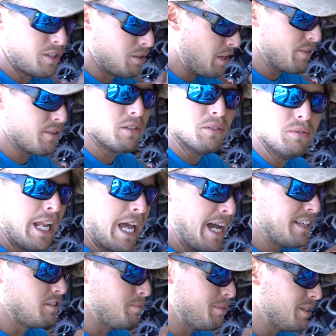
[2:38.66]
Don't have a clue. It
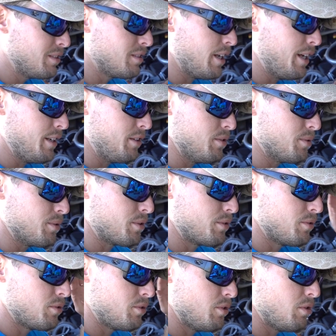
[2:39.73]
has to be a sliding door because
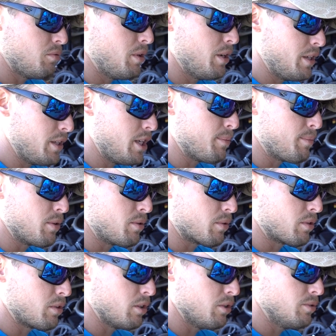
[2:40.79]
there's no way to keep the
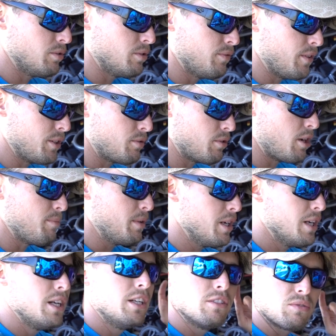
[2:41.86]
door closed if I drop it.
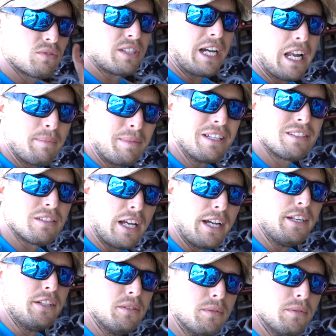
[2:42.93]
So it's got to be a sliding